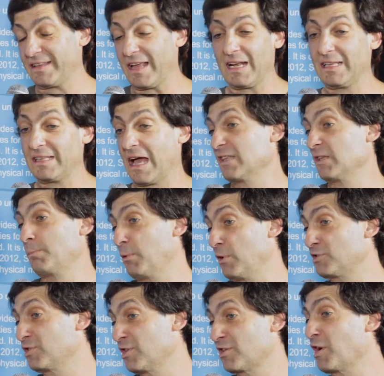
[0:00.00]
telling the other
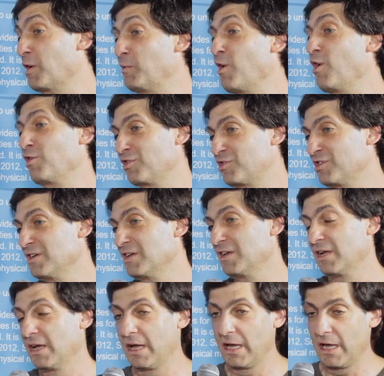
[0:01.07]
person that they're wrong.
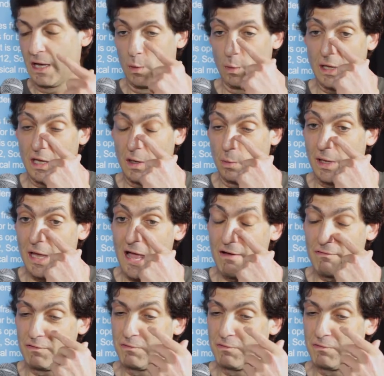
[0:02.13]
Uh, we, we have